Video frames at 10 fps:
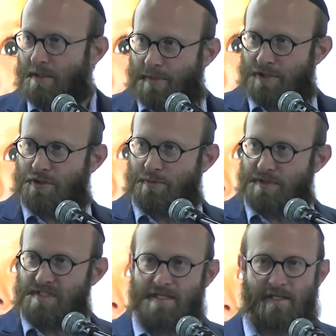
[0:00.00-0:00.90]
But you
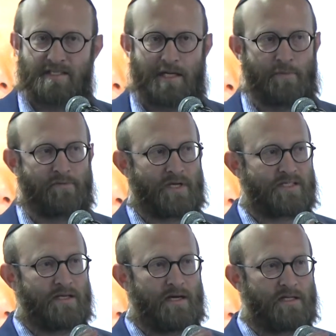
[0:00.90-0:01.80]
will see that some of my
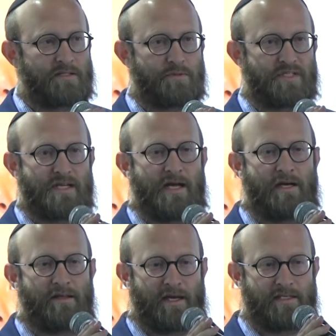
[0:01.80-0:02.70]
slides will
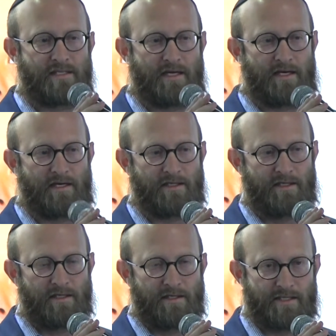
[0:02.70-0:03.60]
say that
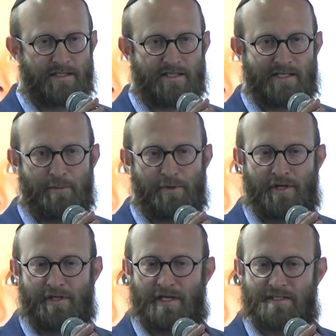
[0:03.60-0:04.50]
this is
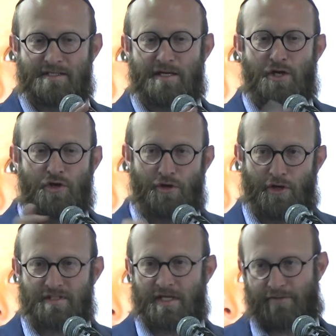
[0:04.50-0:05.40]
something that's
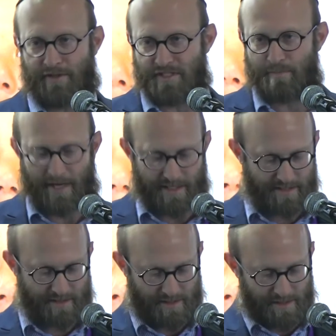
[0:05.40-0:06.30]
not
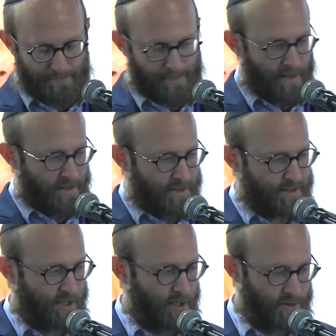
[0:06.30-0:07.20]
evidence-based.
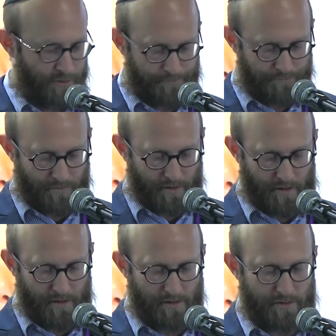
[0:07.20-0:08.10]
So
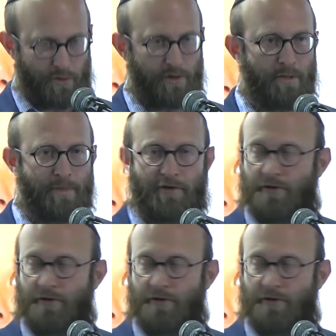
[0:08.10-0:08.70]
talking about